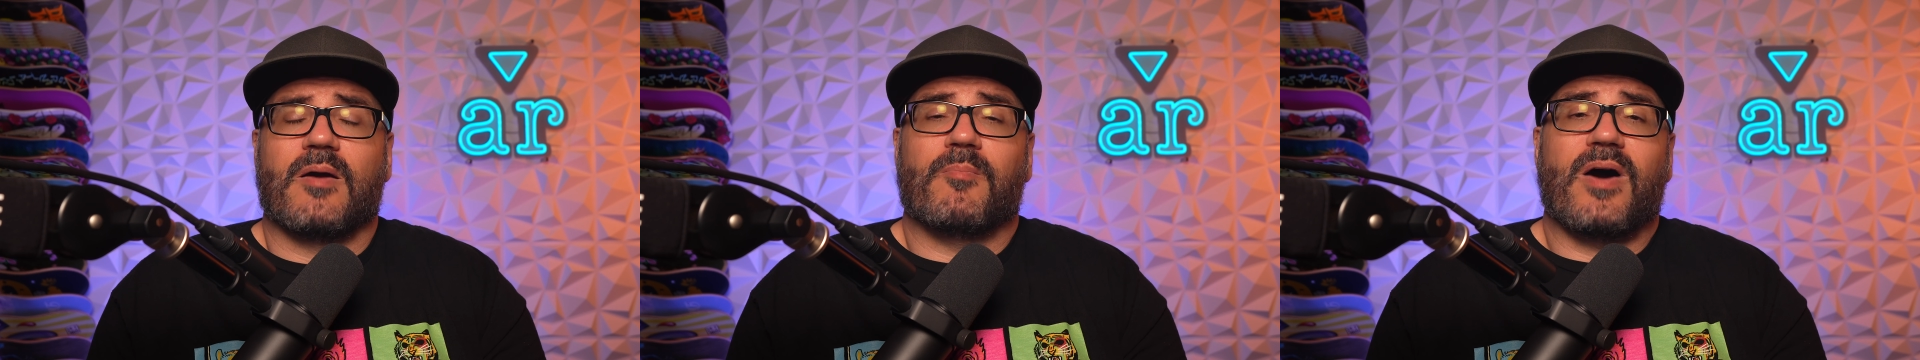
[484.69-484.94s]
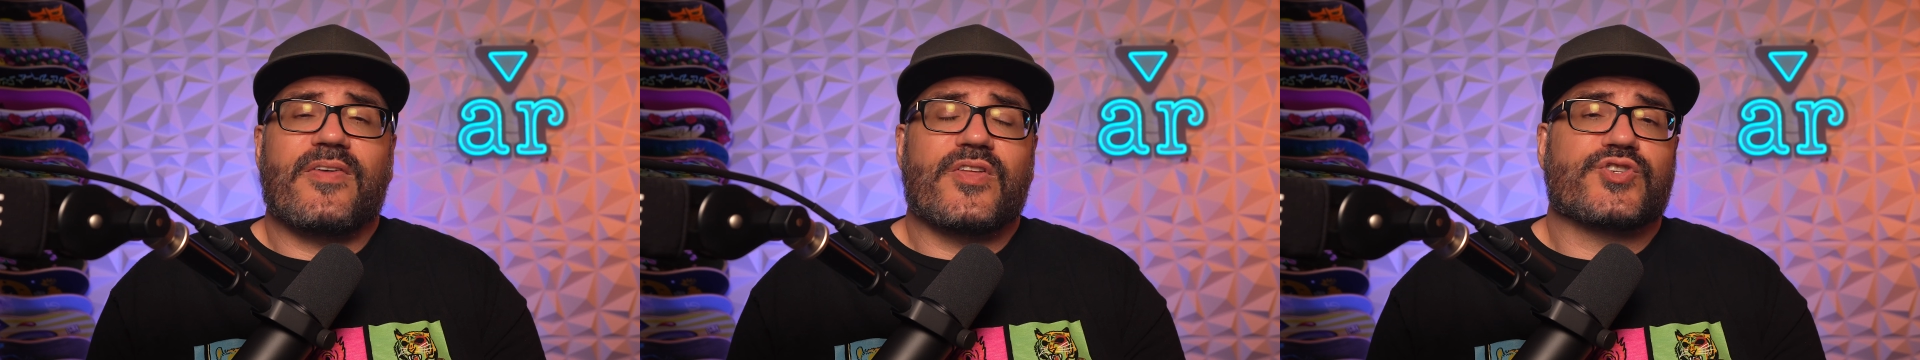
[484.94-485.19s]

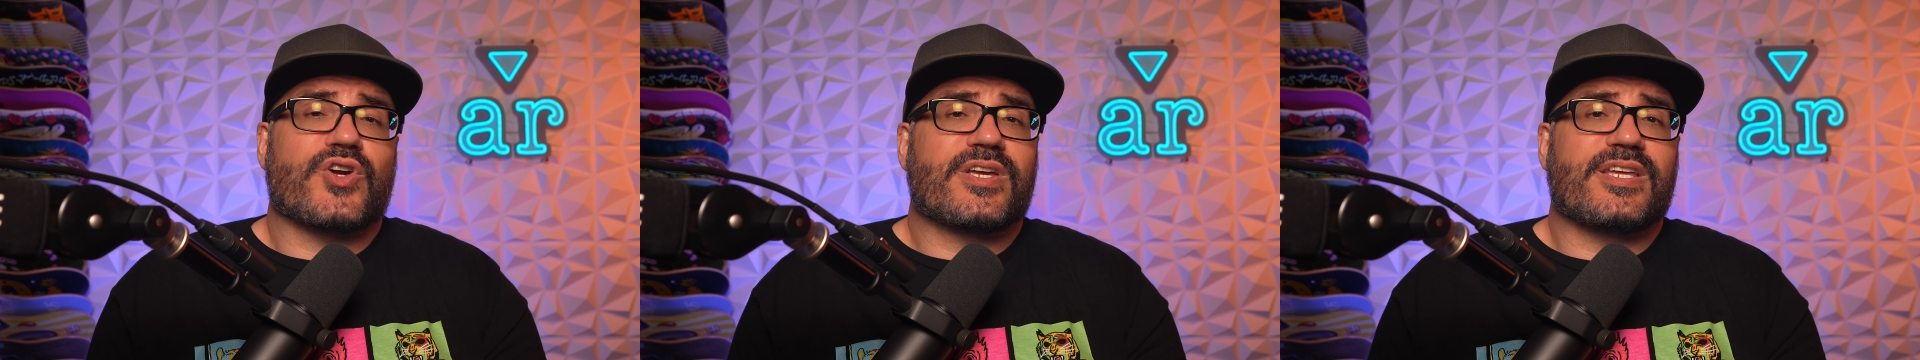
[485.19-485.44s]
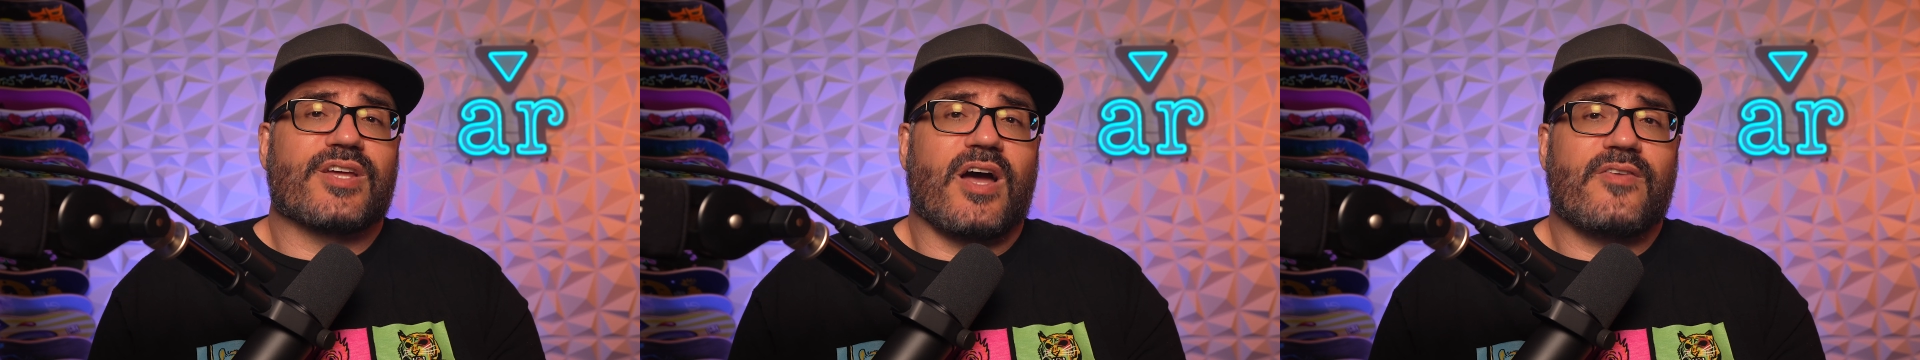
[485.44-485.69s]
Buy the
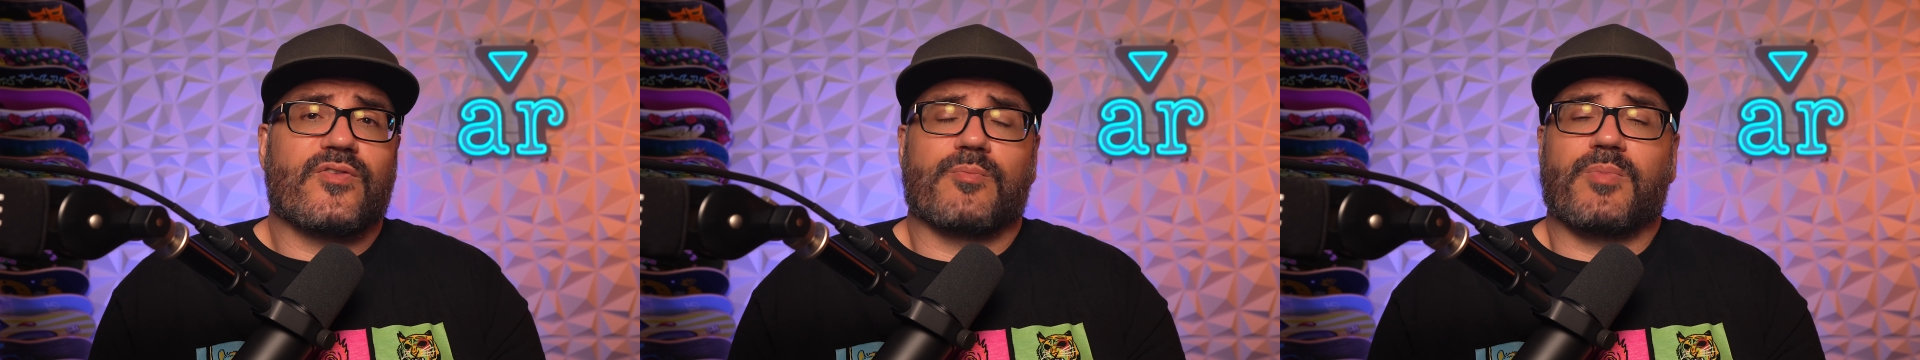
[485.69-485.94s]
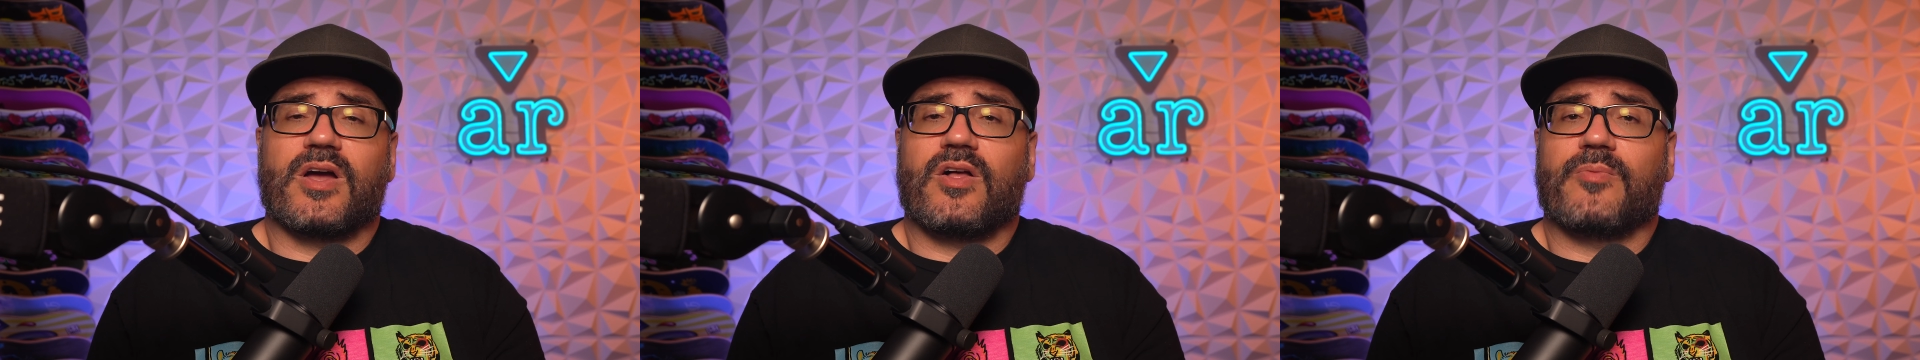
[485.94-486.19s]
chunky diver
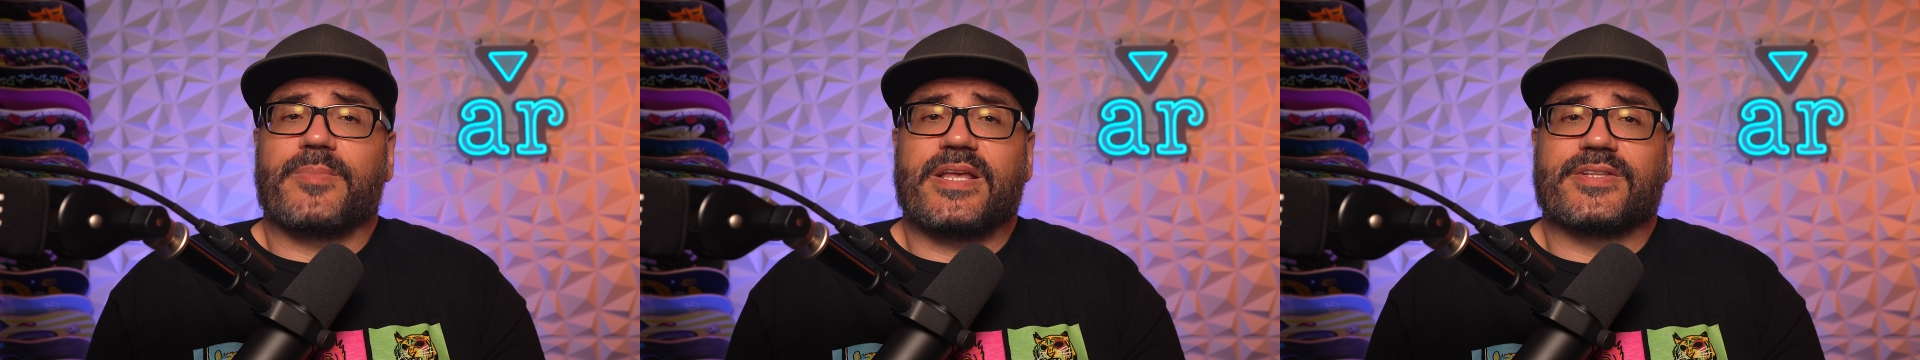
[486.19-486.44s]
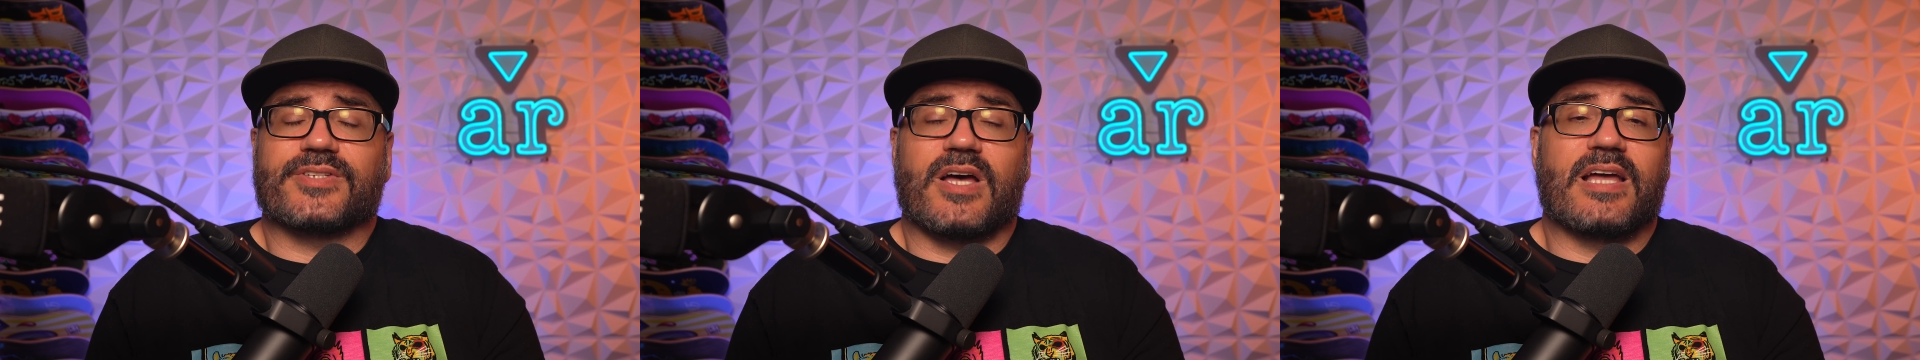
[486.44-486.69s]
by all
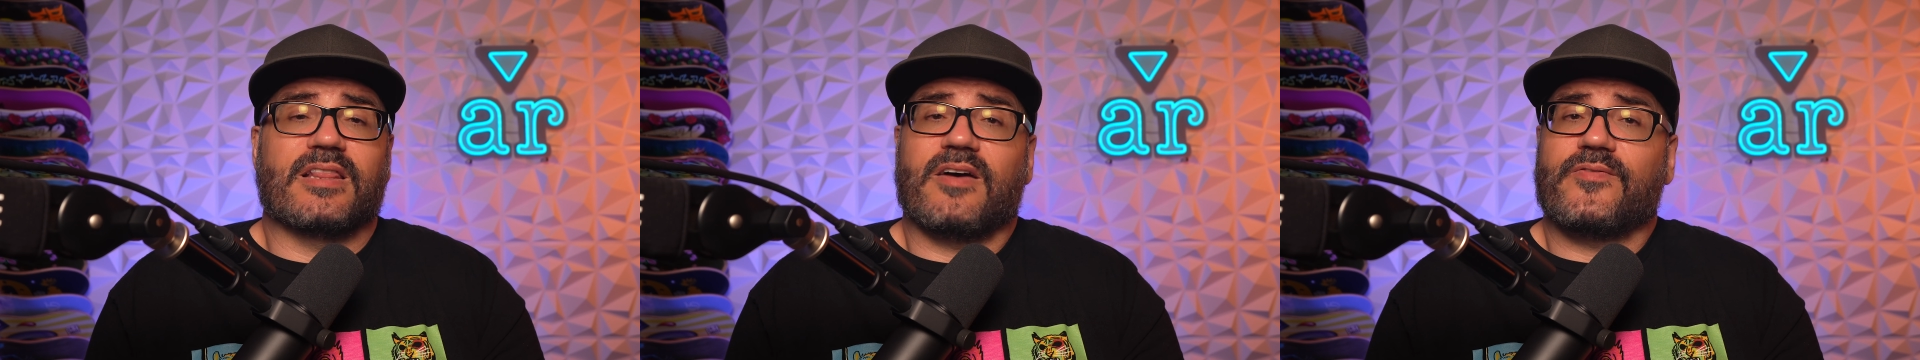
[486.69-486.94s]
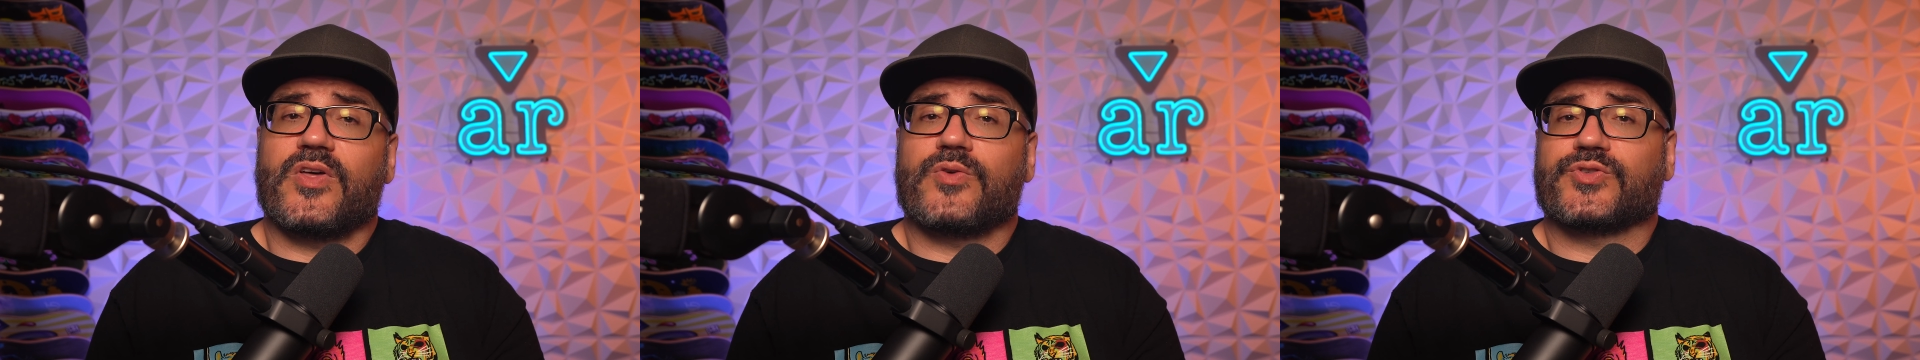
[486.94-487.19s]
means, I
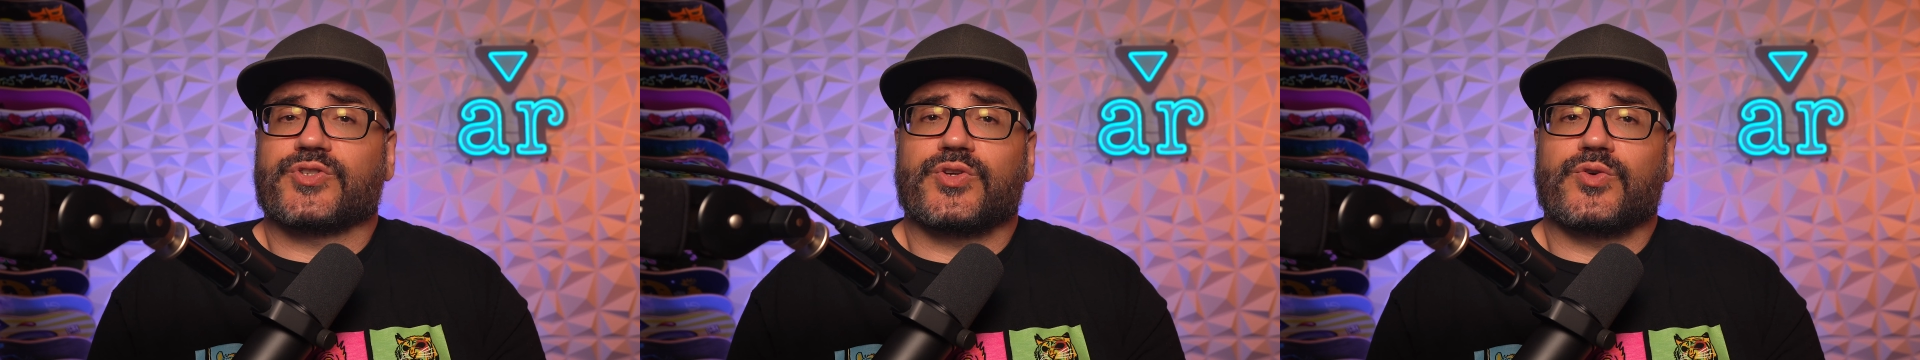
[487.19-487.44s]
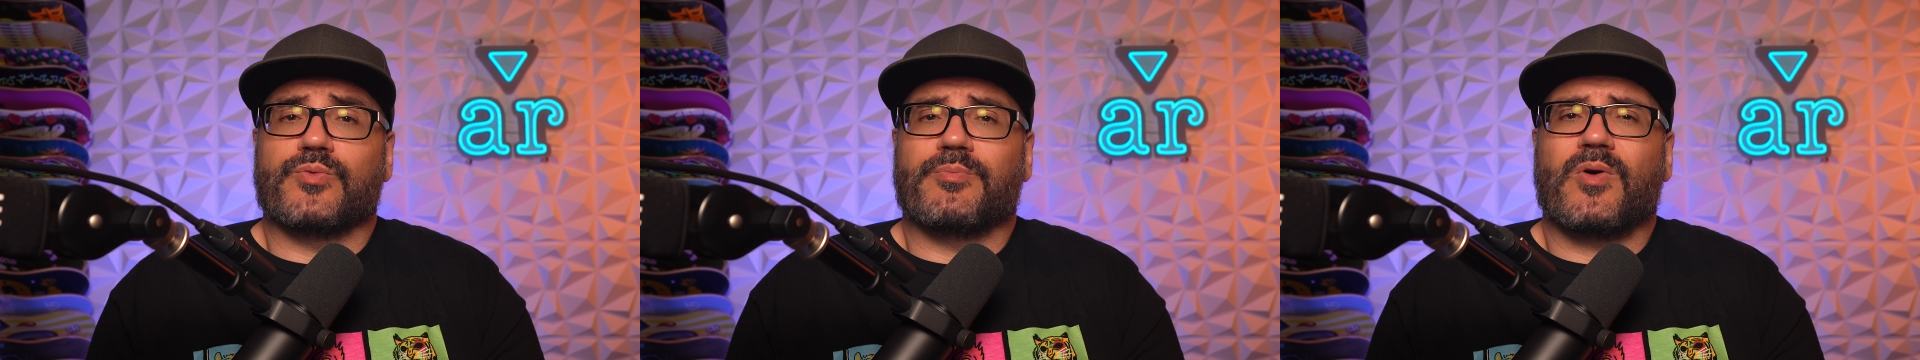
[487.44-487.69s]
love those
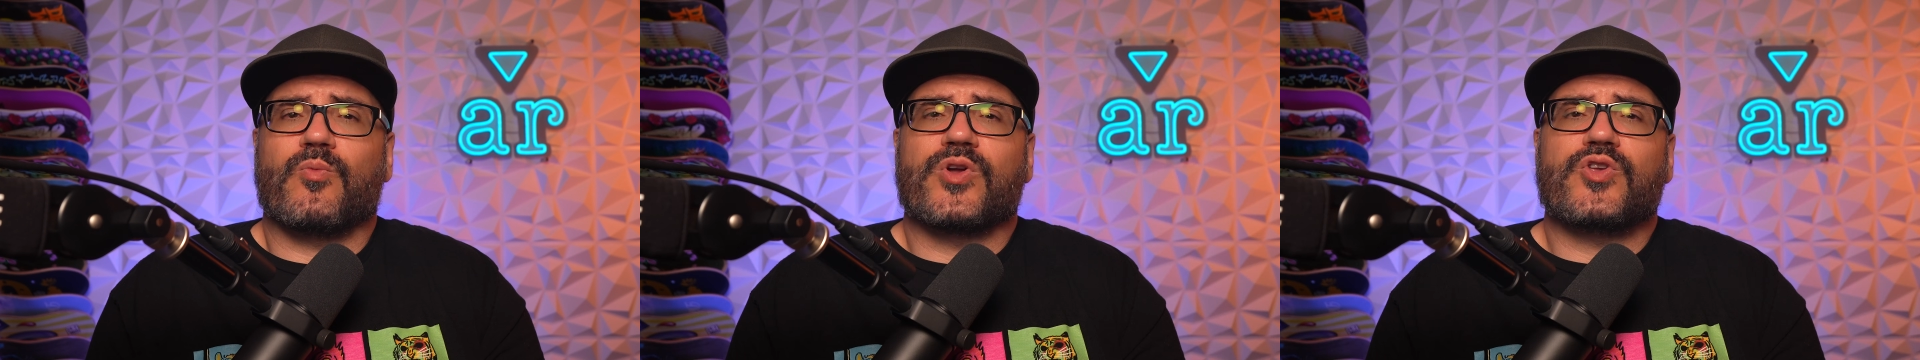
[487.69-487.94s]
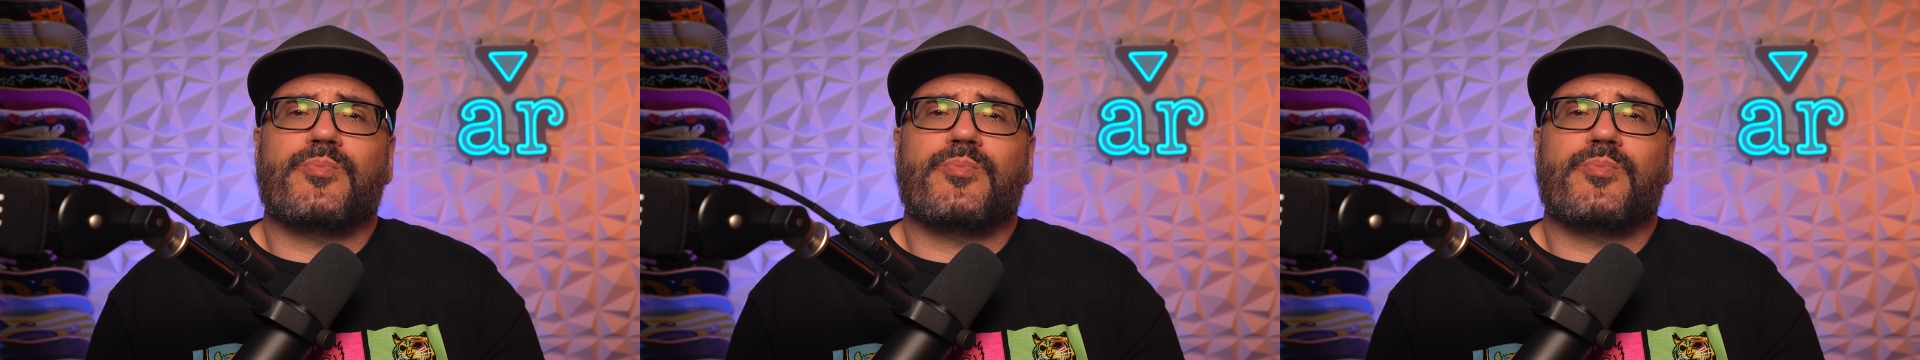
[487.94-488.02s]
too, but when